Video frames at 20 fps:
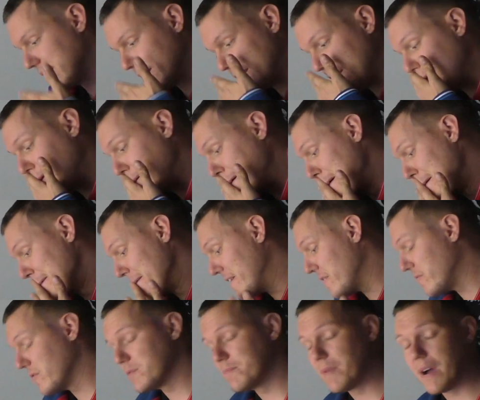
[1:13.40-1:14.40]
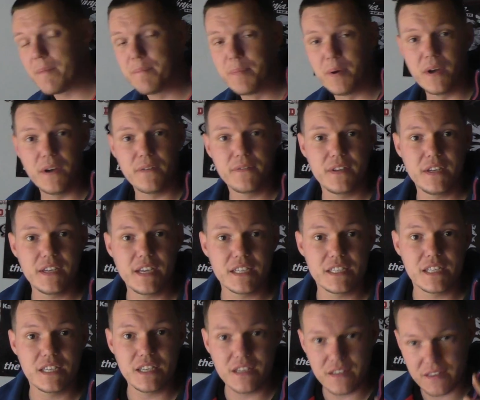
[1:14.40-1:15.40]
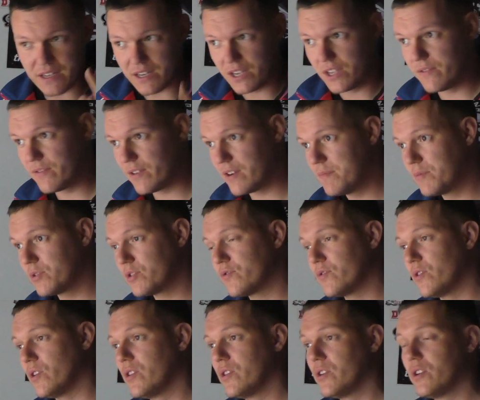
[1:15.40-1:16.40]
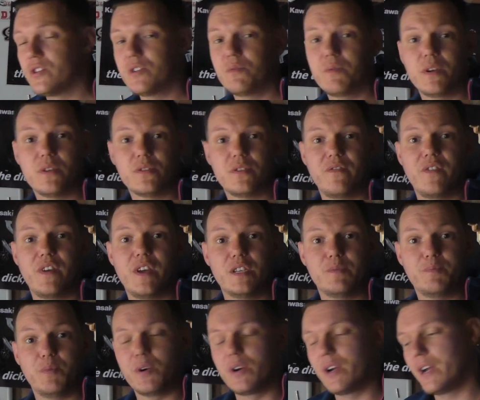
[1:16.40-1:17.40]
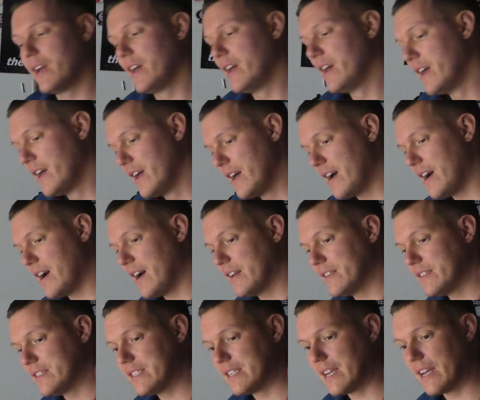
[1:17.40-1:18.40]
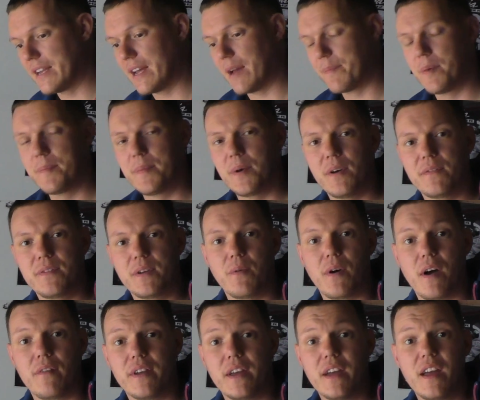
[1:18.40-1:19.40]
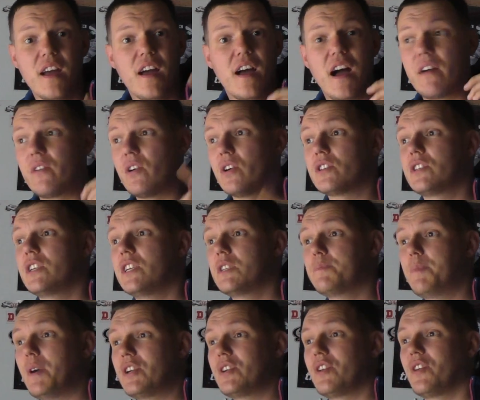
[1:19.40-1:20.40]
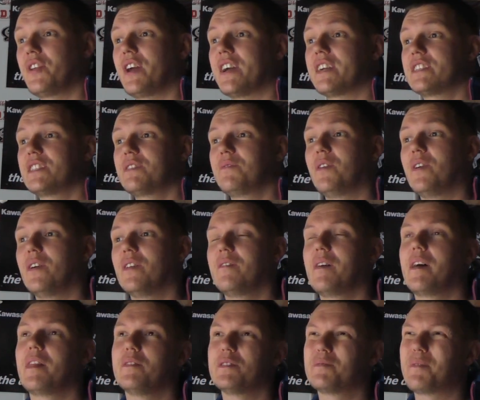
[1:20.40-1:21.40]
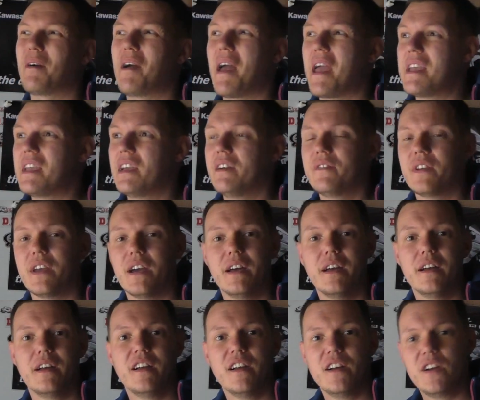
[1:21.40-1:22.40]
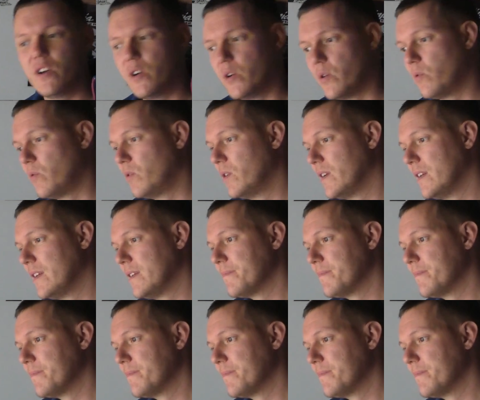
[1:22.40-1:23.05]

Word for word: 19th it was my birthday yesterday thank you very much for all those who went onto Facebook and said happy birthday what have you I've got to say special thanks to all well there's about eight of you who